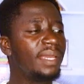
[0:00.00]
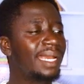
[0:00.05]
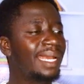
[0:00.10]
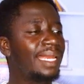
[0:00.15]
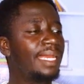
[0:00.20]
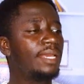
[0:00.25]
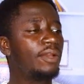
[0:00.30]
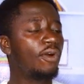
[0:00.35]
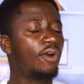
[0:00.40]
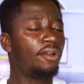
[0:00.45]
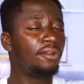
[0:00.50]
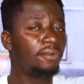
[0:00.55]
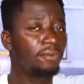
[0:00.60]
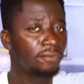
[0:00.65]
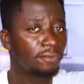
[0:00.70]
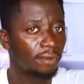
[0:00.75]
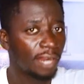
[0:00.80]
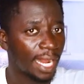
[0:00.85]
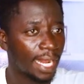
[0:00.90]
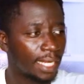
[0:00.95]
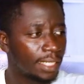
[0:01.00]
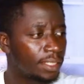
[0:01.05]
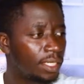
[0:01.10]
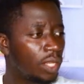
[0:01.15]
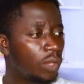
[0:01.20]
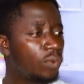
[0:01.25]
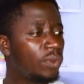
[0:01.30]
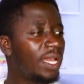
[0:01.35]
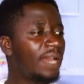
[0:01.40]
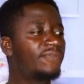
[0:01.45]
we click on
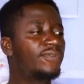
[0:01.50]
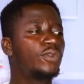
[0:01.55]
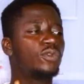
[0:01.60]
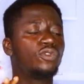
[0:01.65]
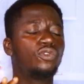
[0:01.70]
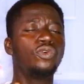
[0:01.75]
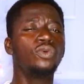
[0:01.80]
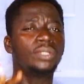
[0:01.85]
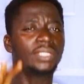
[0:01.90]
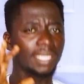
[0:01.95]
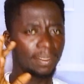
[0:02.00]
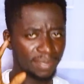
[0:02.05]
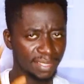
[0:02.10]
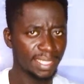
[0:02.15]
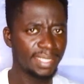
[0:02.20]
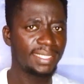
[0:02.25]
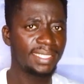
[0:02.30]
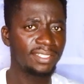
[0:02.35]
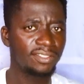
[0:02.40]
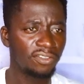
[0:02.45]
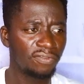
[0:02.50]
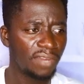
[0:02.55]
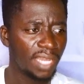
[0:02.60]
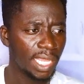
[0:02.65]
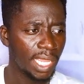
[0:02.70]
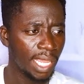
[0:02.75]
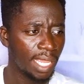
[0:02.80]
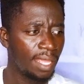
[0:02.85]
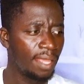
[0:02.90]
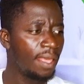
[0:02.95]
run, we have to do some settings over
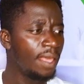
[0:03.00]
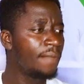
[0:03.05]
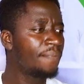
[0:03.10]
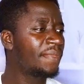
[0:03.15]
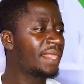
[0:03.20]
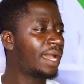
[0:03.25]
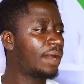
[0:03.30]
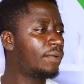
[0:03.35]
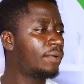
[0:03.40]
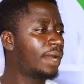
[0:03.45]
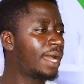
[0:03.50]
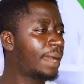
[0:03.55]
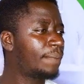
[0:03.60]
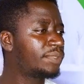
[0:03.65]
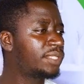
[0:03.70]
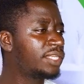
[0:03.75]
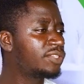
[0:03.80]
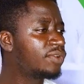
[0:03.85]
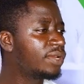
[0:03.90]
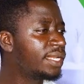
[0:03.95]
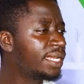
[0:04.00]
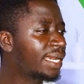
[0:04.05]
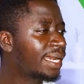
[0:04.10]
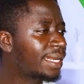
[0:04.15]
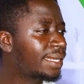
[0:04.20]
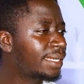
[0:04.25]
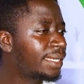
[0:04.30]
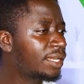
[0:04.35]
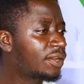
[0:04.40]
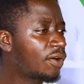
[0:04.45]
here. Now, I'm just going to
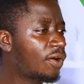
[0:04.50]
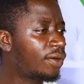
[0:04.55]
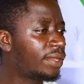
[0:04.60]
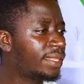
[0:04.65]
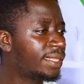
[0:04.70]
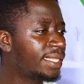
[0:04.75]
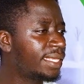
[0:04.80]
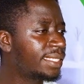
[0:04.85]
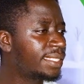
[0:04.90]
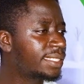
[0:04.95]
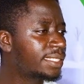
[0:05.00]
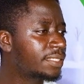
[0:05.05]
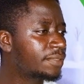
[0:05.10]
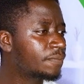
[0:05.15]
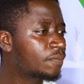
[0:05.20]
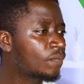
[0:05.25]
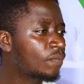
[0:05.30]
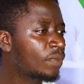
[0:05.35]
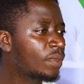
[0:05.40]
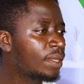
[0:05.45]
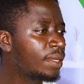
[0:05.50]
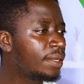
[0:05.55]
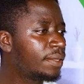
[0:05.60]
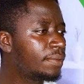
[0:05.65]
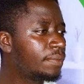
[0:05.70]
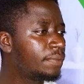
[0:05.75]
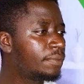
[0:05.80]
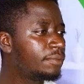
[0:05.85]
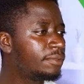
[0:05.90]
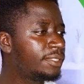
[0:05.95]
click on this
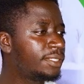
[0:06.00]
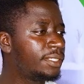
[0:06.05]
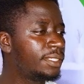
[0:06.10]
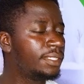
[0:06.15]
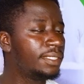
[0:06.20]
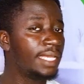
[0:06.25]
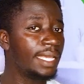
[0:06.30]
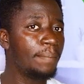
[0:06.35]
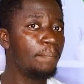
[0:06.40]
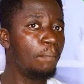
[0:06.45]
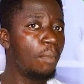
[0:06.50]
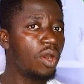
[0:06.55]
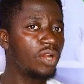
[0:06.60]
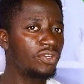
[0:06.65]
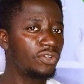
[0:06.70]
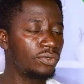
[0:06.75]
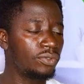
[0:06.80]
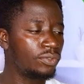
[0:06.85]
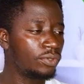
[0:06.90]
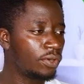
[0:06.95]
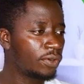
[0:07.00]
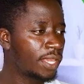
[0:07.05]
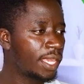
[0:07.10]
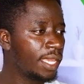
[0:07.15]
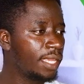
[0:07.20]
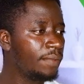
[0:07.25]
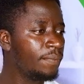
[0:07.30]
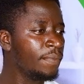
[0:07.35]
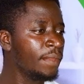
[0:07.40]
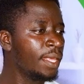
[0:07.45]
model,
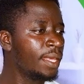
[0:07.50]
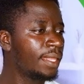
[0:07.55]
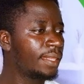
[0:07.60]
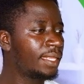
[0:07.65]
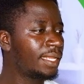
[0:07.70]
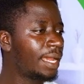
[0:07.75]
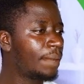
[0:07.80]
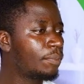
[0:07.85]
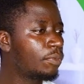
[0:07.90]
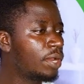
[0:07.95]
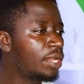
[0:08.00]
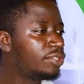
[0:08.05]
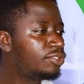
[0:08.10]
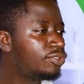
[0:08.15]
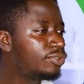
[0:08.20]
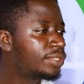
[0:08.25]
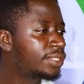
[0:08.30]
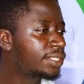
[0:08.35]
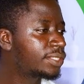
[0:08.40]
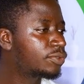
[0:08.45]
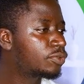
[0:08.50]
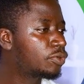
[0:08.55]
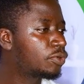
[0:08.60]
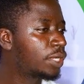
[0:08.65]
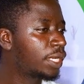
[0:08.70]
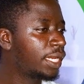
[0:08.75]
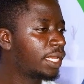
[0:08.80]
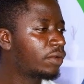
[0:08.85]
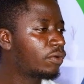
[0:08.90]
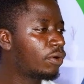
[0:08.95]
okay? Then I'm going to
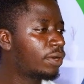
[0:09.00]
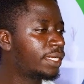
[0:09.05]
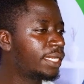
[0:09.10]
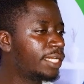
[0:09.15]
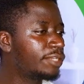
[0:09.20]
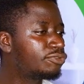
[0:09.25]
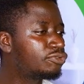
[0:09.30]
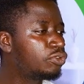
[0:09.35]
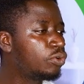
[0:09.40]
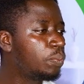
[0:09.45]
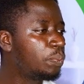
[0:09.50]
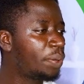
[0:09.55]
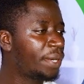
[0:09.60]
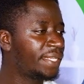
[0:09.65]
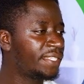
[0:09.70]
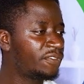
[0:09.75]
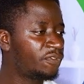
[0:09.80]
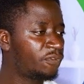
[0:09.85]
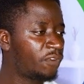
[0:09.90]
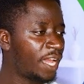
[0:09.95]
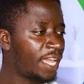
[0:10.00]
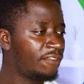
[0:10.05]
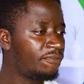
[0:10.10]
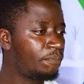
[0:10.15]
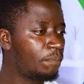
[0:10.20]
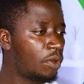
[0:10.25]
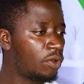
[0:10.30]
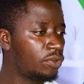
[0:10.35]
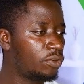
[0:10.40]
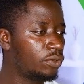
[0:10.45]
click on the two point
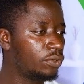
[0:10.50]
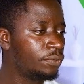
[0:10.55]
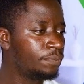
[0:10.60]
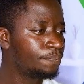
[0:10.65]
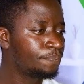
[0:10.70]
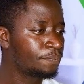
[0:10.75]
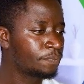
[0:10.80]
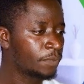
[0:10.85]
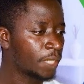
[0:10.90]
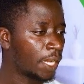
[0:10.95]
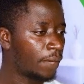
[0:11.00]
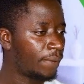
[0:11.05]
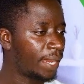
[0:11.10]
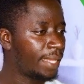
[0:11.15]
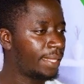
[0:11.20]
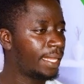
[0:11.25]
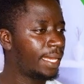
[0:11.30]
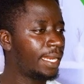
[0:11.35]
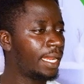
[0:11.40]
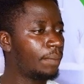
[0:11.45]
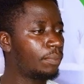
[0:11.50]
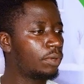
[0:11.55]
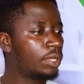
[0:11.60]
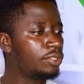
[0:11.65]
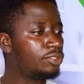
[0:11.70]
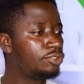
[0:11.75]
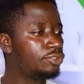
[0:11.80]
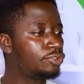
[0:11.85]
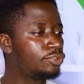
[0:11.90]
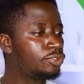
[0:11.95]
five model, right? And I'm
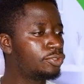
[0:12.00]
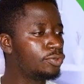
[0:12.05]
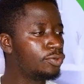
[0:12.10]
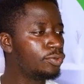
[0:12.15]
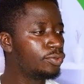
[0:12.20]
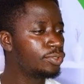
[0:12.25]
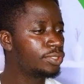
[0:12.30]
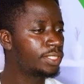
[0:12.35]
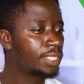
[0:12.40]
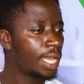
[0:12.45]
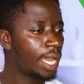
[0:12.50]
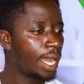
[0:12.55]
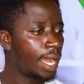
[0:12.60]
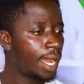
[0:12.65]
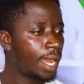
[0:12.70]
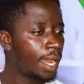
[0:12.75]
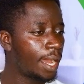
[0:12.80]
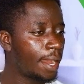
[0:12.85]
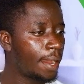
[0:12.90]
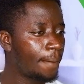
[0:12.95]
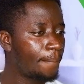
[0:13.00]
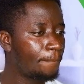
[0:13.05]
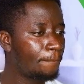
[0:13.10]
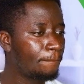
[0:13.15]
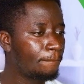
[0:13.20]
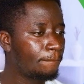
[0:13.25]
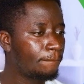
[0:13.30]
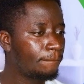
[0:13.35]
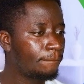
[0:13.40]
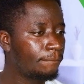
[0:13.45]
going to choose
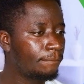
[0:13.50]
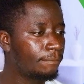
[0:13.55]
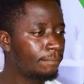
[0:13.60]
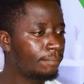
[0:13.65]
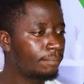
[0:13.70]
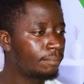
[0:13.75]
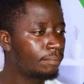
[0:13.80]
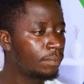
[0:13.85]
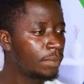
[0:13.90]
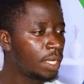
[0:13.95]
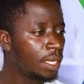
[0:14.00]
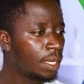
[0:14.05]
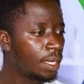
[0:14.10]
um,